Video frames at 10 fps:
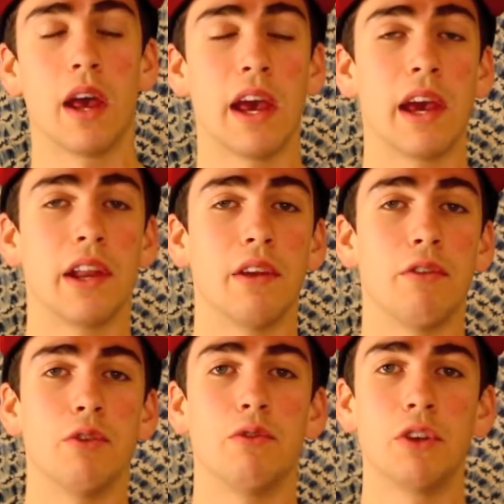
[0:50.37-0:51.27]
And
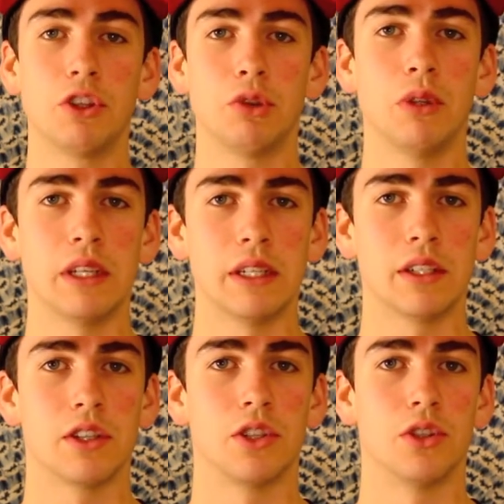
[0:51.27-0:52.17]
if you feel you need
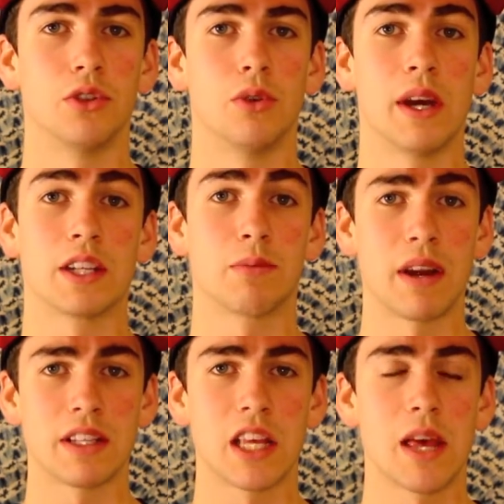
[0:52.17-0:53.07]
to
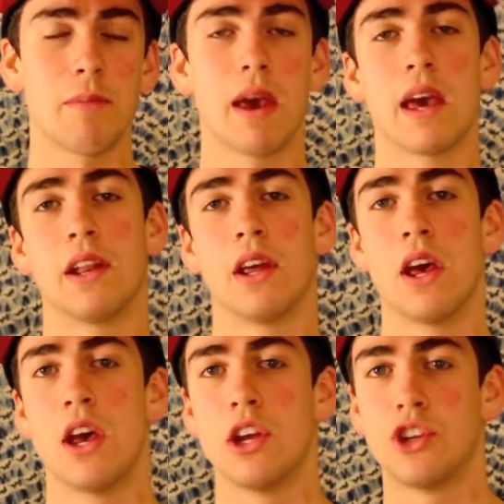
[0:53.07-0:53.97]
express them and
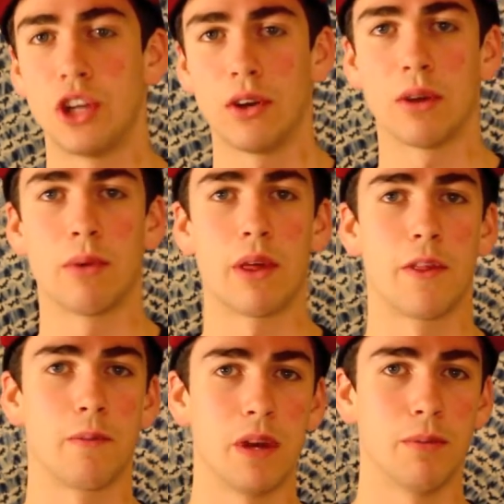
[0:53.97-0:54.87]
share them with
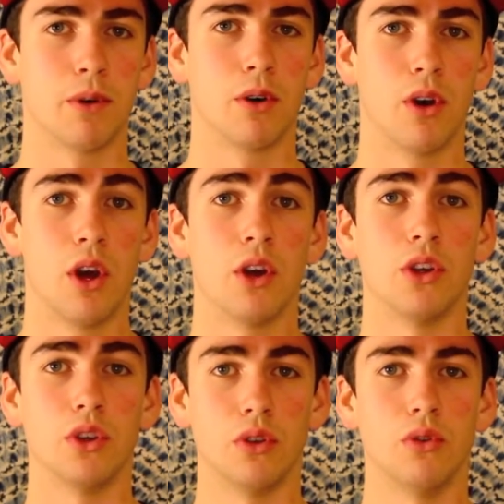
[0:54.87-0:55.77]
other people,
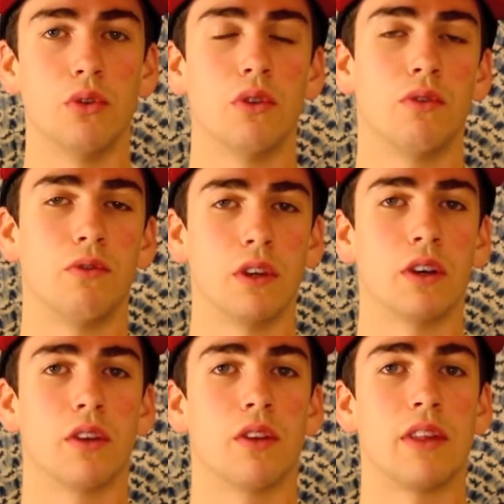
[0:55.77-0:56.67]
you
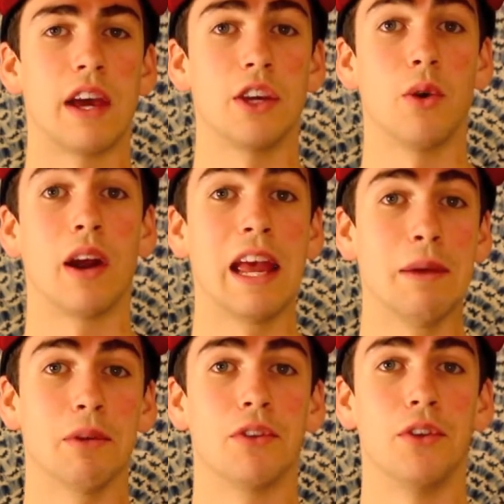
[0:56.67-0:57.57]
feel that you are
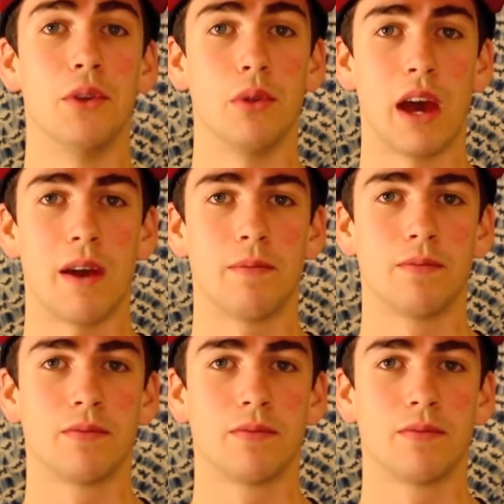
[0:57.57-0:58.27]
able to do that.